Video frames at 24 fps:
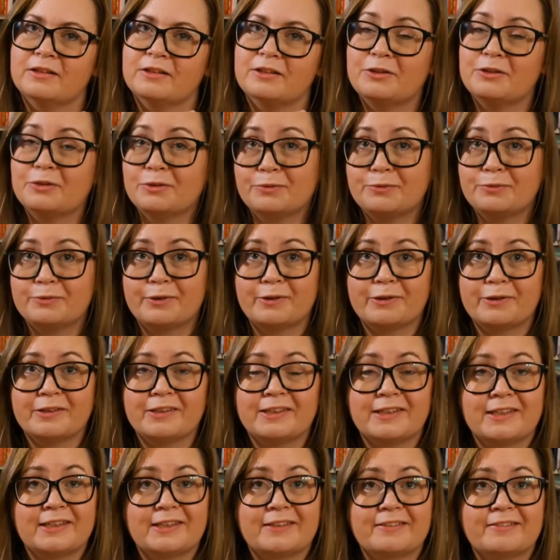could work
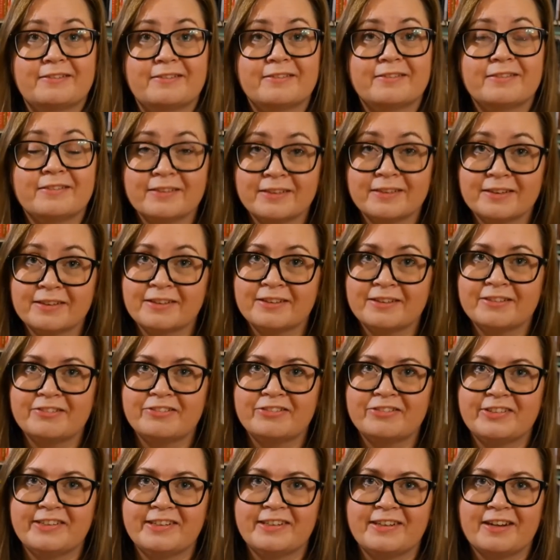in
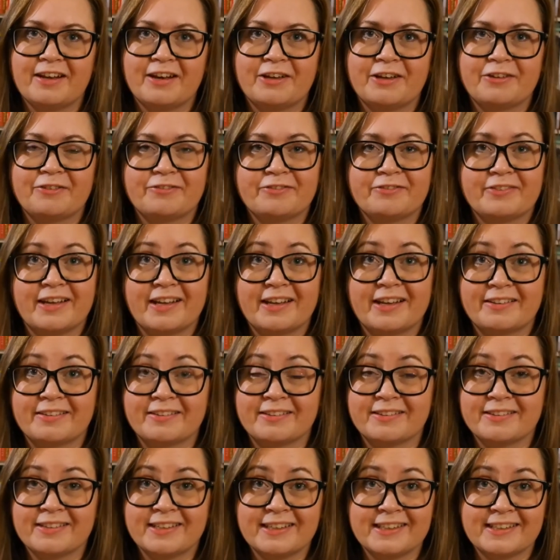real life,
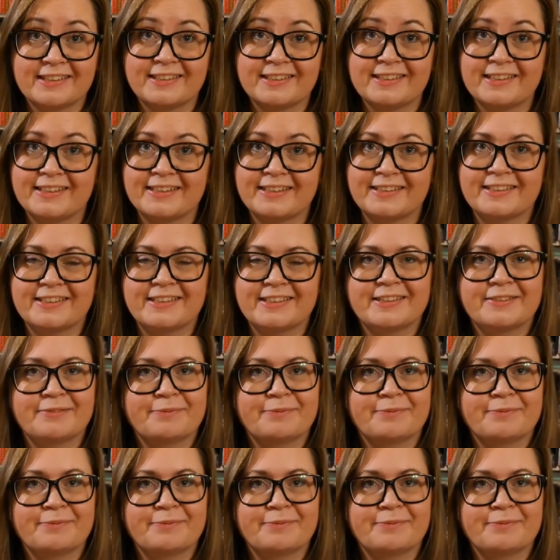and it did.